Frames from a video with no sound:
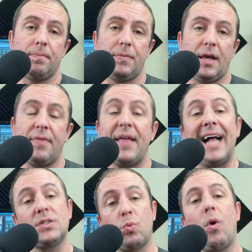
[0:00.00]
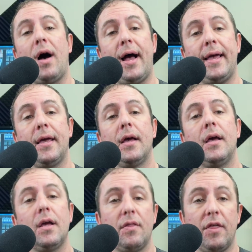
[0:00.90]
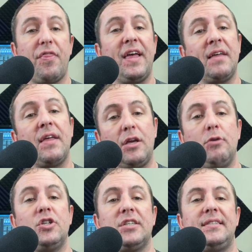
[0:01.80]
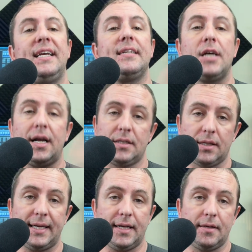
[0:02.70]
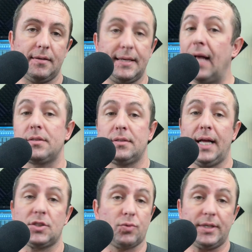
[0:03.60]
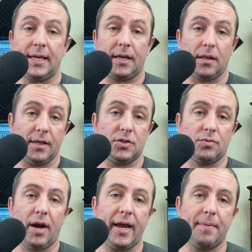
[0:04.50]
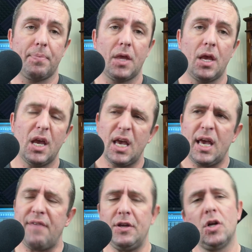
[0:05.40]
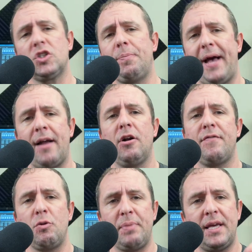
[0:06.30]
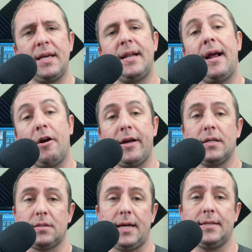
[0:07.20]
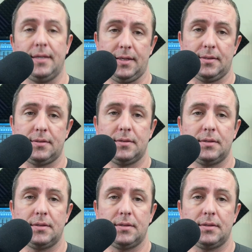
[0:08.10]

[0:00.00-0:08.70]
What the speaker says: And that's why the thing that you just did got deleted. Yes, that's ridiculous, right? If you notice a pattern of you being in areas like this,